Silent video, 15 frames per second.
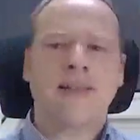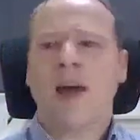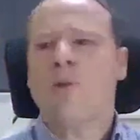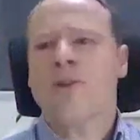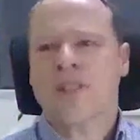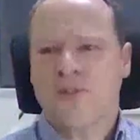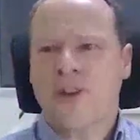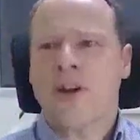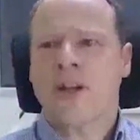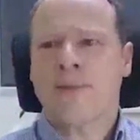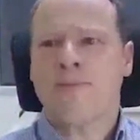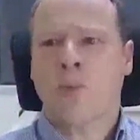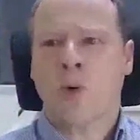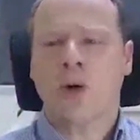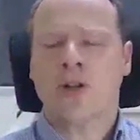That was very
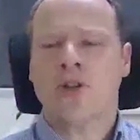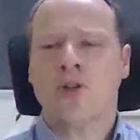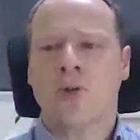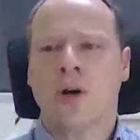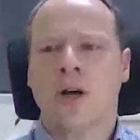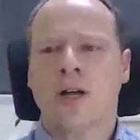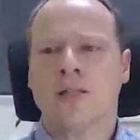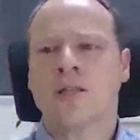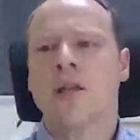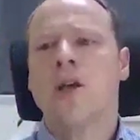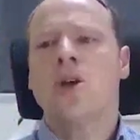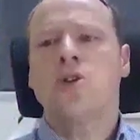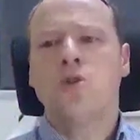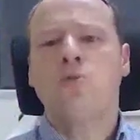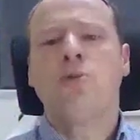important to us
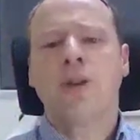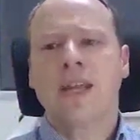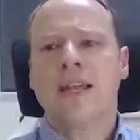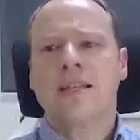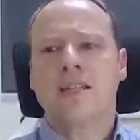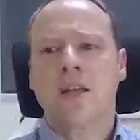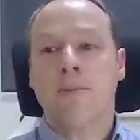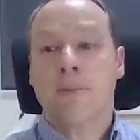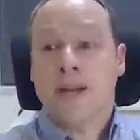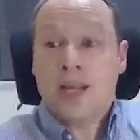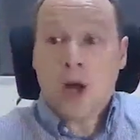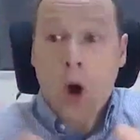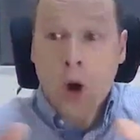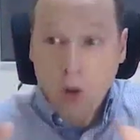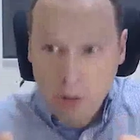to bring in
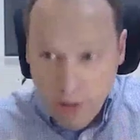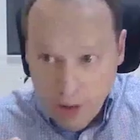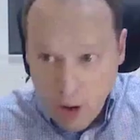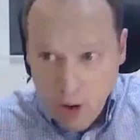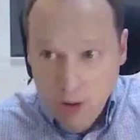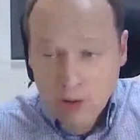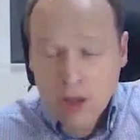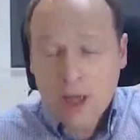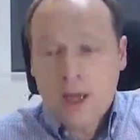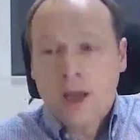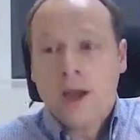somebody, although,